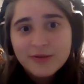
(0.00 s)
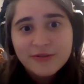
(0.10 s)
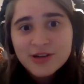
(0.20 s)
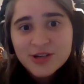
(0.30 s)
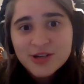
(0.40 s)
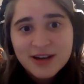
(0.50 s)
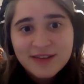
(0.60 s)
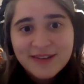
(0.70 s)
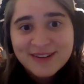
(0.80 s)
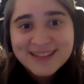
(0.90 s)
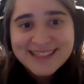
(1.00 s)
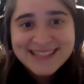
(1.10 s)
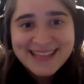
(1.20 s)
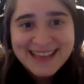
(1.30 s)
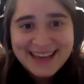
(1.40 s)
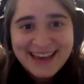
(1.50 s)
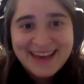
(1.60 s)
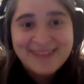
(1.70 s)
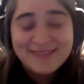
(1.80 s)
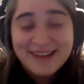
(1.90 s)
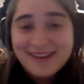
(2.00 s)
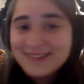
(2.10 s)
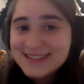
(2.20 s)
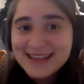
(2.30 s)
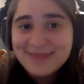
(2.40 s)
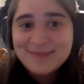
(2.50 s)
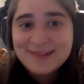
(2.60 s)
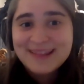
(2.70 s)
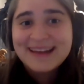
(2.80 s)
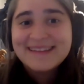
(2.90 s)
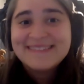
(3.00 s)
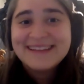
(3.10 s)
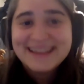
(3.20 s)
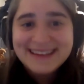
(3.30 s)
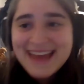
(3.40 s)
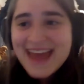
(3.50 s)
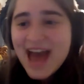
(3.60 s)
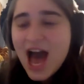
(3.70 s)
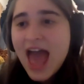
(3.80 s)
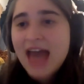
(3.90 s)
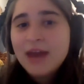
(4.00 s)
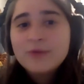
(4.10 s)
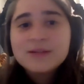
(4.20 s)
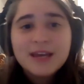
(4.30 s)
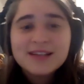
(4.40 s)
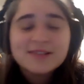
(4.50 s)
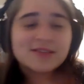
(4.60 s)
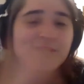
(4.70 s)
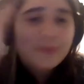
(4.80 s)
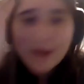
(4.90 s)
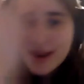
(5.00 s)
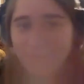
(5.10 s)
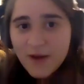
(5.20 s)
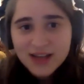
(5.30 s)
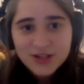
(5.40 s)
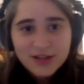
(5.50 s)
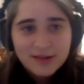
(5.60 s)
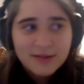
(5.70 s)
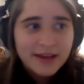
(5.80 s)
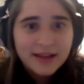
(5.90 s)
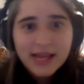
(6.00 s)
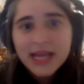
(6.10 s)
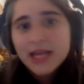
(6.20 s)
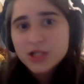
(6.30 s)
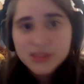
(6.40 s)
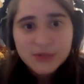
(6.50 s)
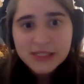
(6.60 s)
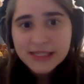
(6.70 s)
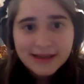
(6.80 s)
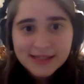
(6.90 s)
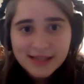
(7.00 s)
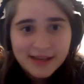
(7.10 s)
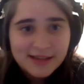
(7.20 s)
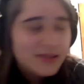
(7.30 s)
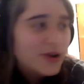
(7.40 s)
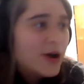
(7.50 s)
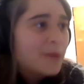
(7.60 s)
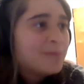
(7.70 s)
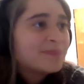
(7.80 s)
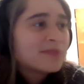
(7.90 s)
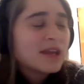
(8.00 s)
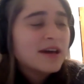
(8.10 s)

I'm a virgin. I've never slept. And it was because I was so brainwashed. Like, here's what sex is, you know?